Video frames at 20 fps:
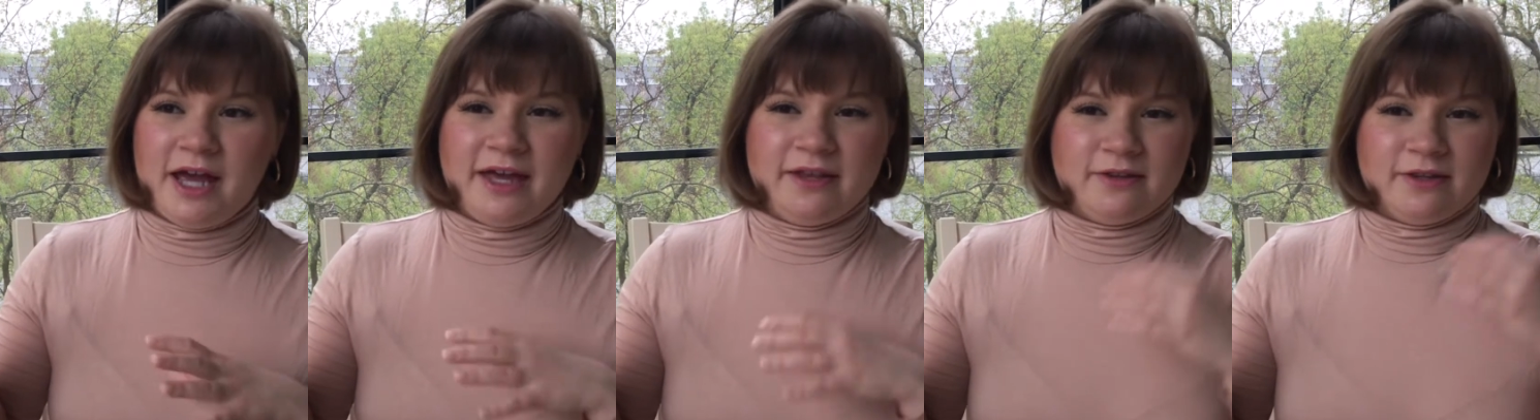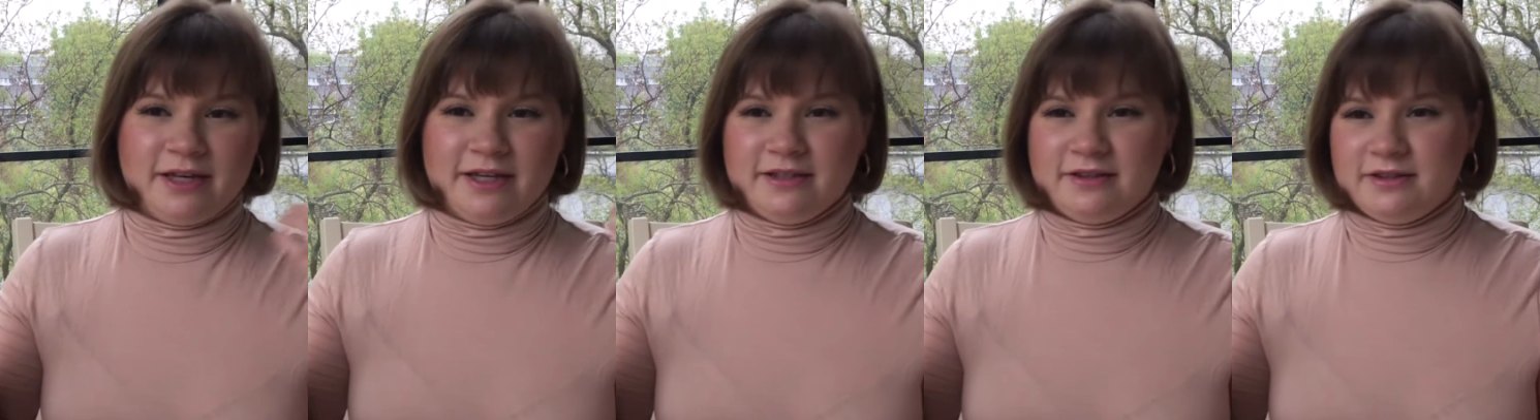and
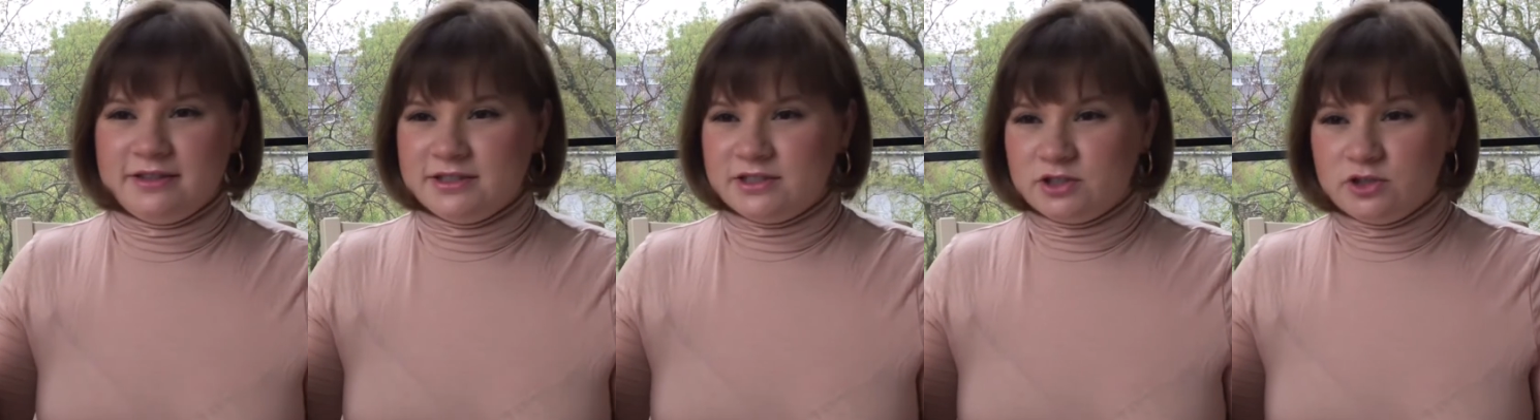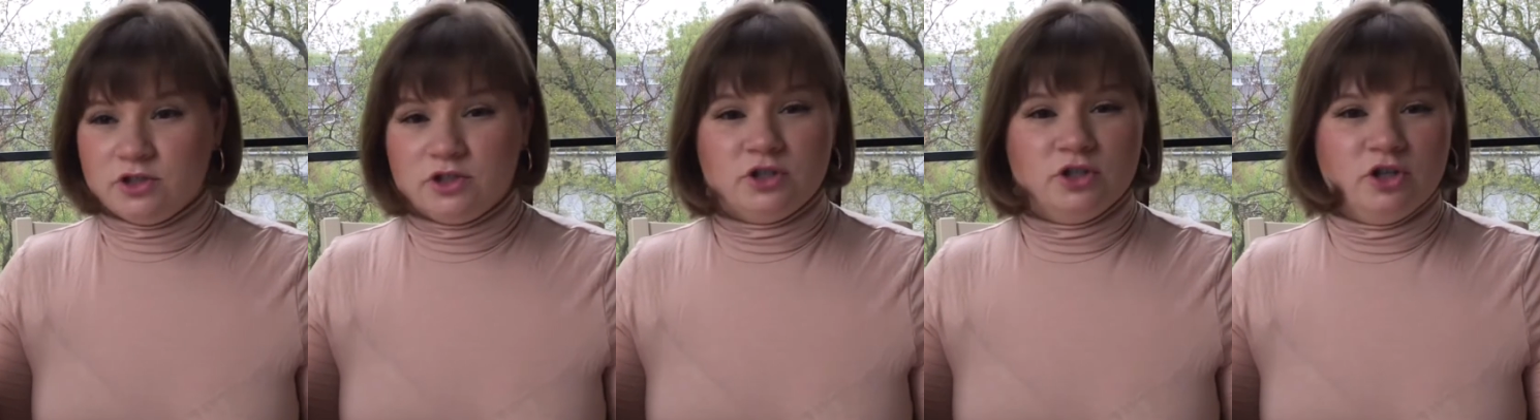like this
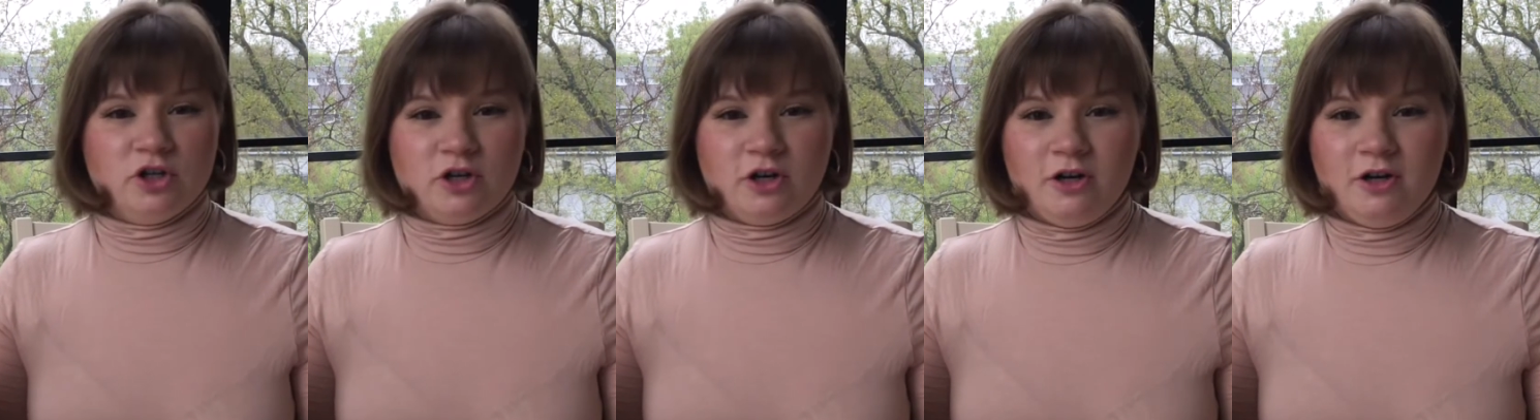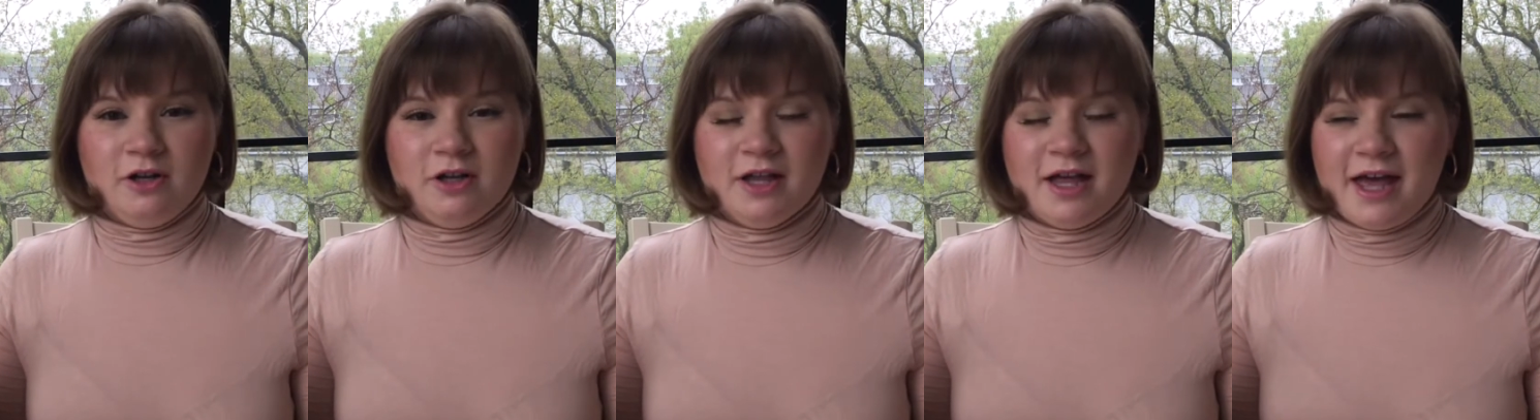good
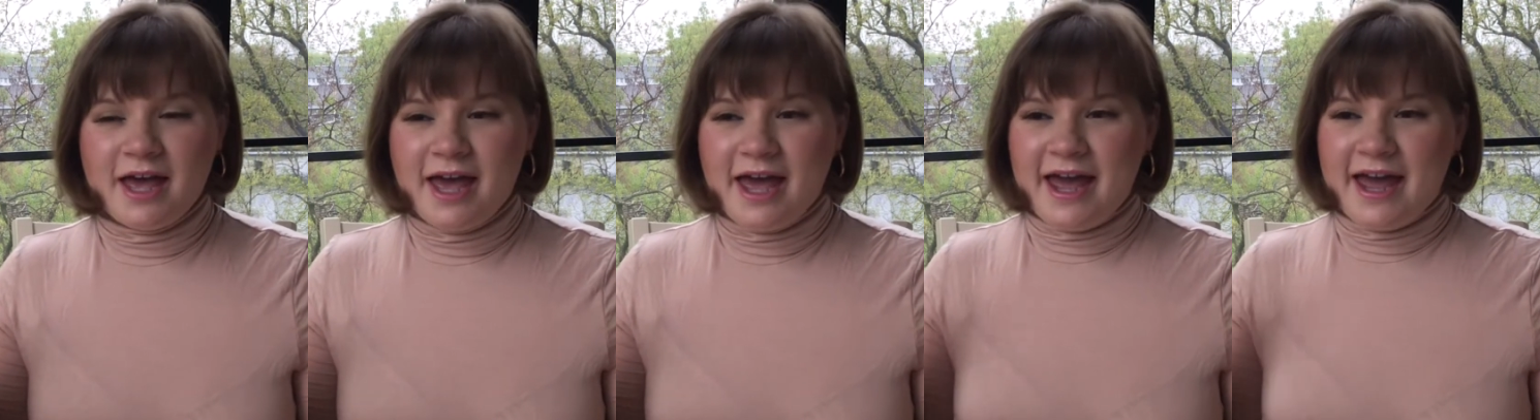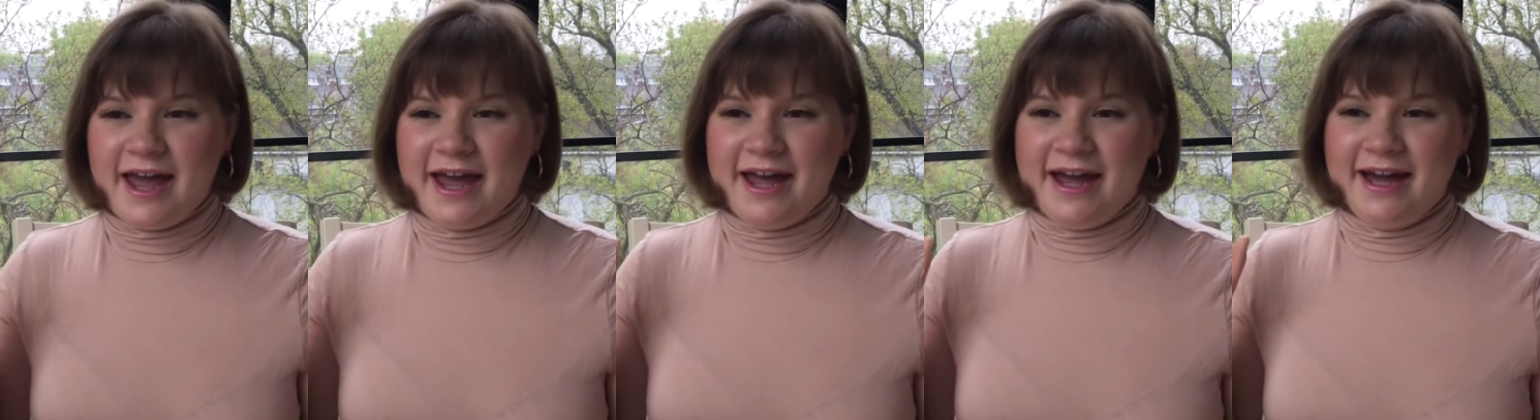girl.
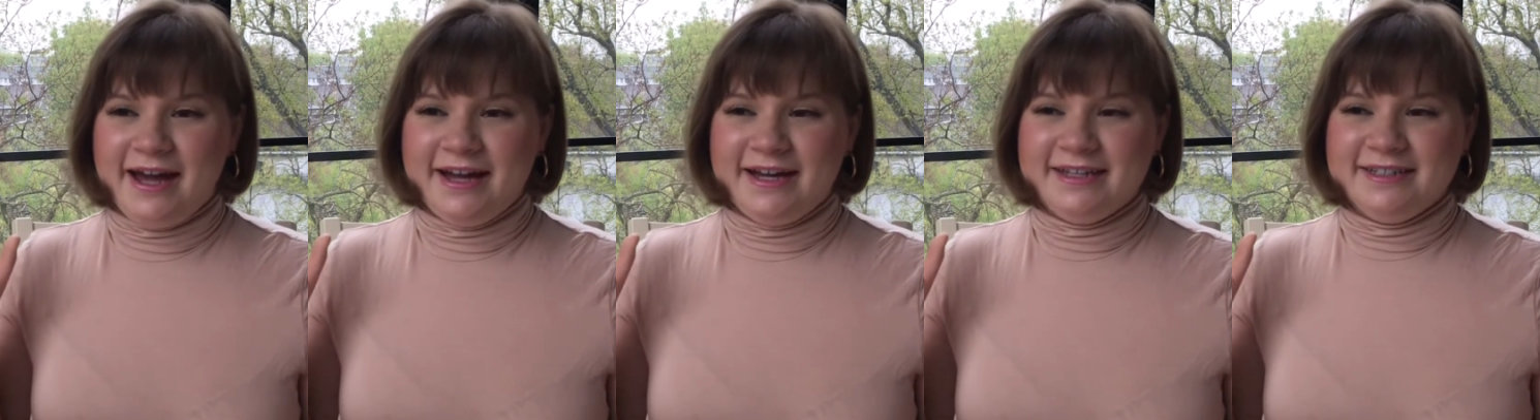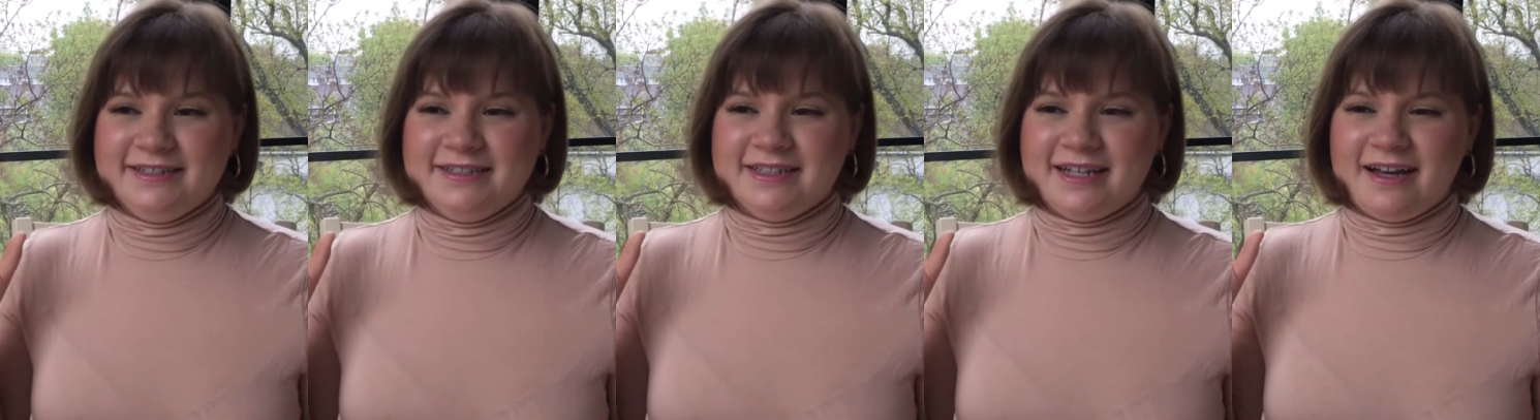And